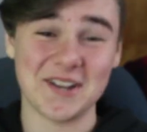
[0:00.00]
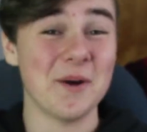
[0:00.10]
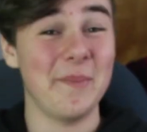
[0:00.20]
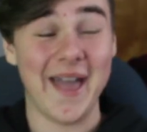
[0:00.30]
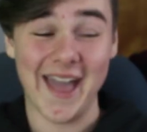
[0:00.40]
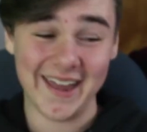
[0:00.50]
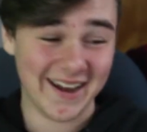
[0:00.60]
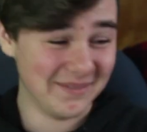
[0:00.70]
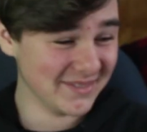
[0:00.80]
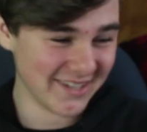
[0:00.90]
so bad.
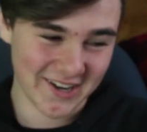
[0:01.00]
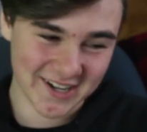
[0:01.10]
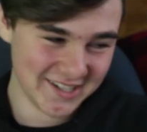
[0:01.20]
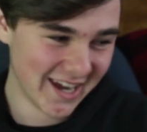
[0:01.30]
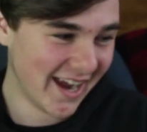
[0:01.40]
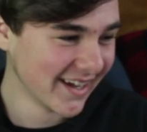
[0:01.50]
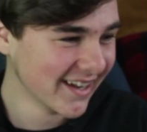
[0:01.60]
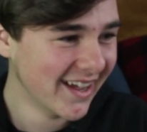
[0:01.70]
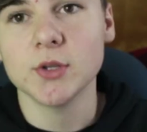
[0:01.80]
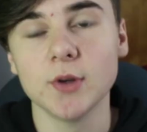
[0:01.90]
I'm sorry, Jack.
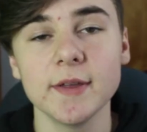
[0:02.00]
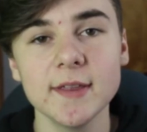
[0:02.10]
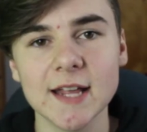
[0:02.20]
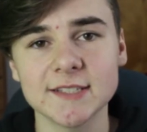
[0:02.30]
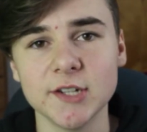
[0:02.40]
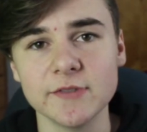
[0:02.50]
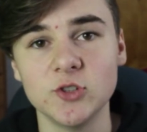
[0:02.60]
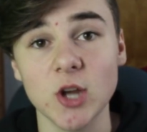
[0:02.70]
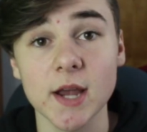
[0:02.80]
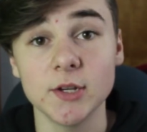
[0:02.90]
So I think that's enough
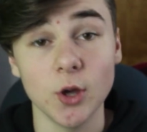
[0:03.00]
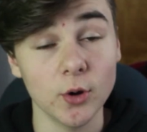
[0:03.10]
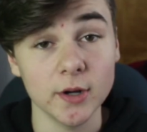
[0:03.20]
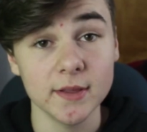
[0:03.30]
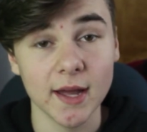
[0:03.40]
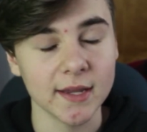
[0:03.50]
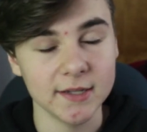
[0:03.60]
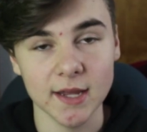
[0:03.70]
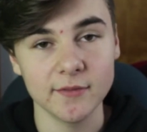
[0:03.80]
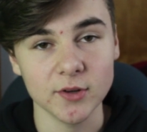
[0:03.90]
Jack Doherty that I can
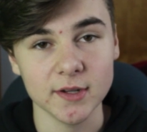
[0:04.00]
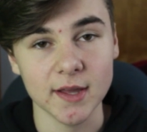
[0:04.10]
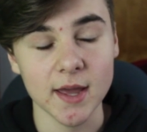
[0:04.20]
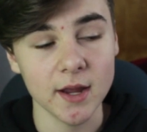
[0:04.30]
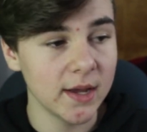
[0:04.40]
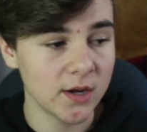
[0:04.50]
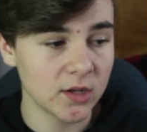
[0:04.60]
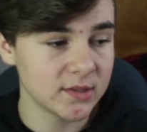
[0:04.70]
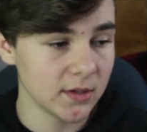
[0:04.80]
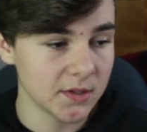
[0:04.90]
take for today. In all
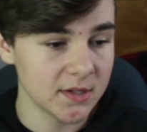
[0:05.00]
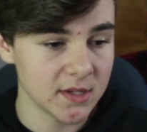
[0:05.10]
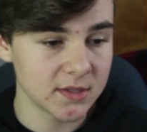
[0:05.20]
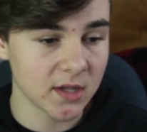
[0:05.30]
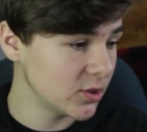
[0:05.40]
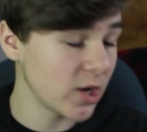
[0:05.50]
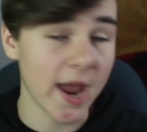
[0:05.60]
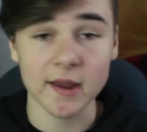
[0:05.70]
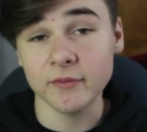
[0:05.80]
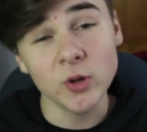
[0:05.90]
seriousness,
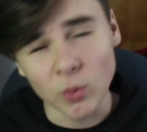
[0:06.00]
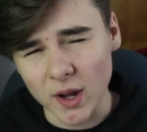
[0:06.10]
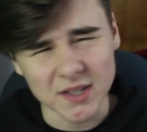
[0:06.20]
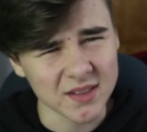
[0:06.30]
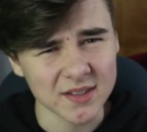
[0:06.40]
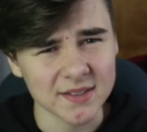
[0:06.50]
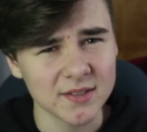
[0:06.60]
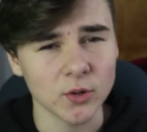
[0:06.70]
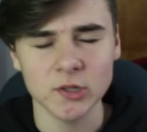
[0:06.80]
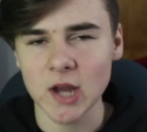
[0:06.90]
Jack, if you're watching this,
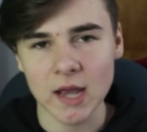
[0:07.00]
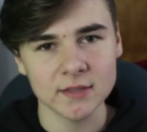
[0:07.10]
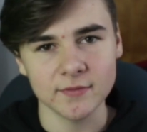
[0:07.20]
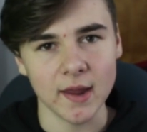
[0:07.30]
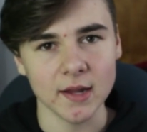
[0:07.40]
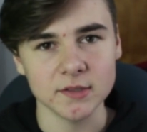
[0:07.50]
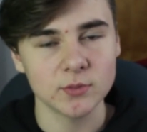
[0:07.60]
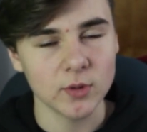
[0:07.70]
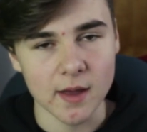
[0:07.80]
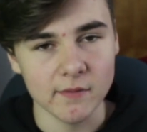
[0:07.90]
or Jack's fans,
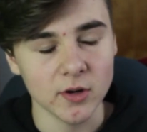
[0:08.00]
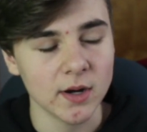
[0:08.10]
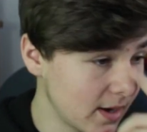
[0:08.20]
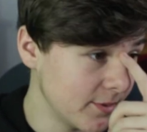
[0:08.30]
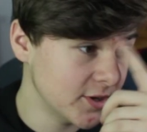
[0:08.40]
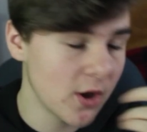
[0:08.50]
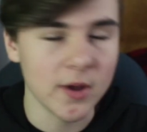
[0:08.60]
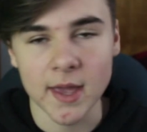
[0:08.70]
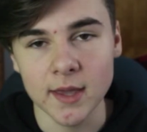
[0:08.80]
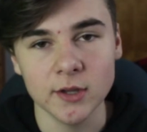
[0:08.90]
whatever, I mean, no
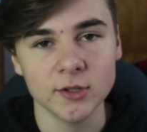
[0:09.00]
hate.